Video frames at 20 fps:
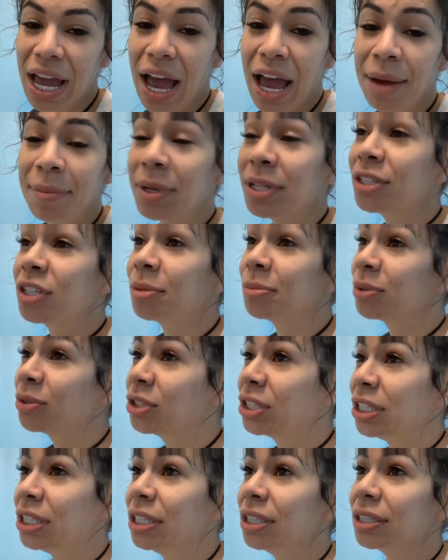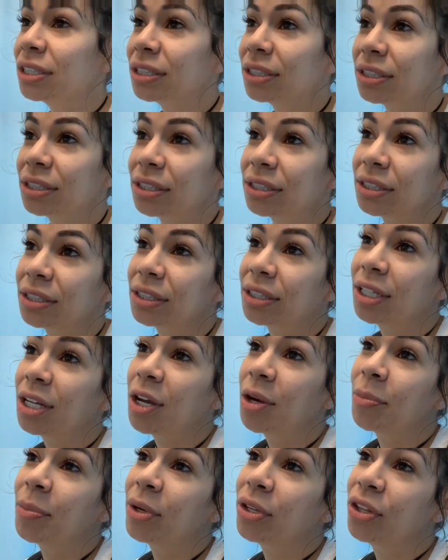I'm a double D,
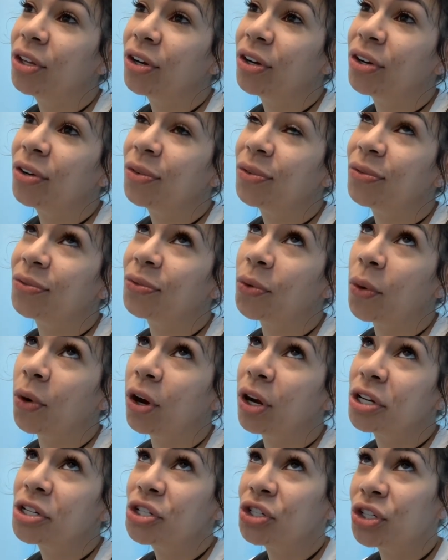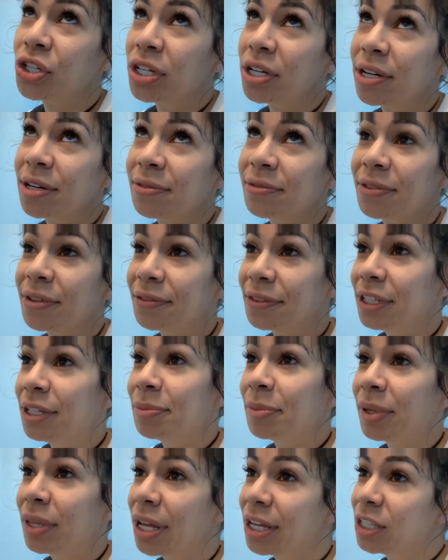but they're 450.
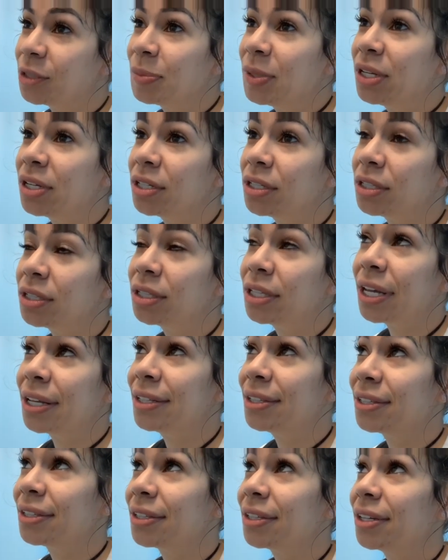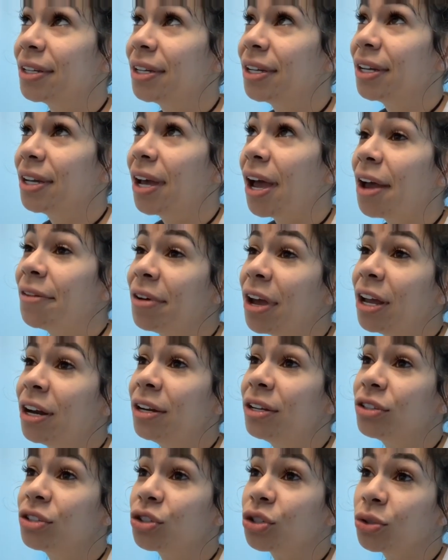But that's because that's I've
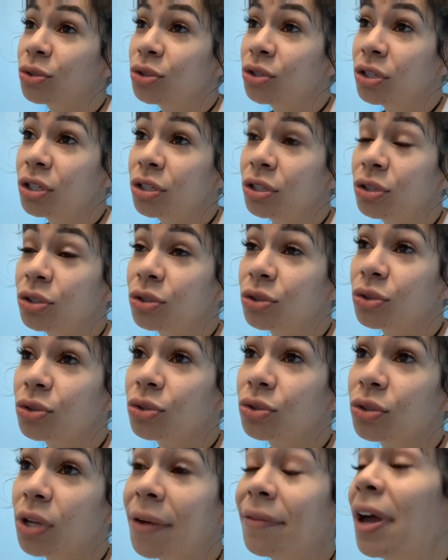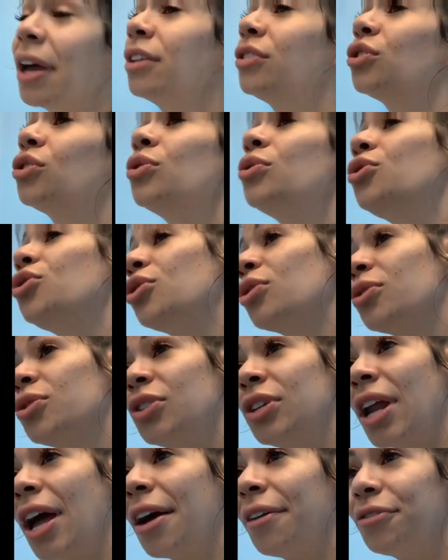had children. I've had two
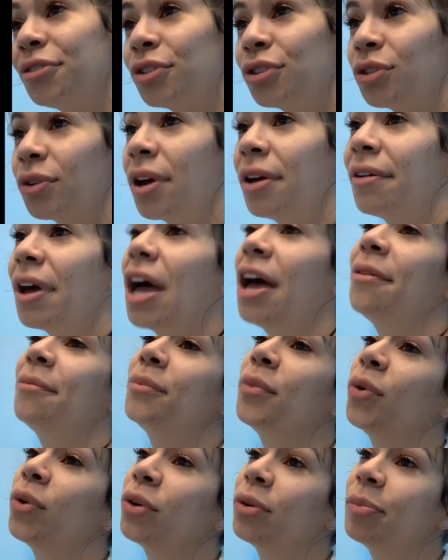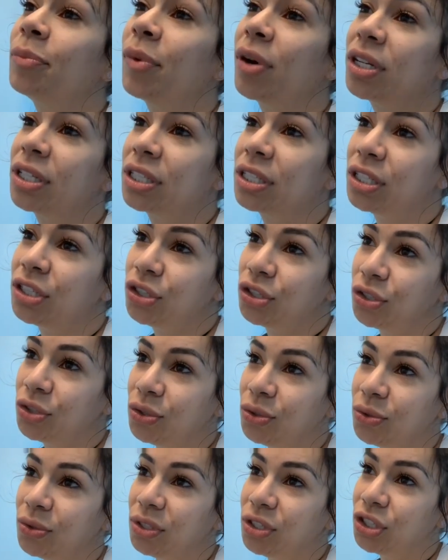children after, so I've had more breast
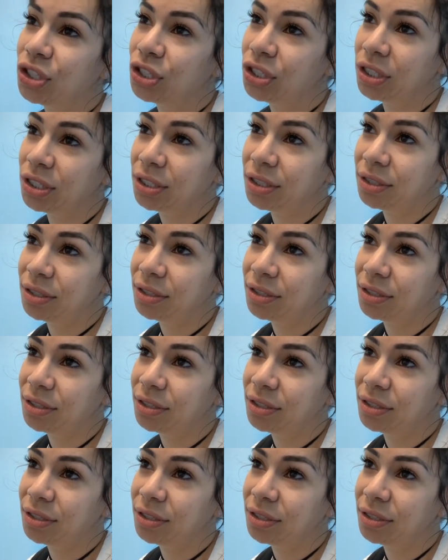tissue and shit.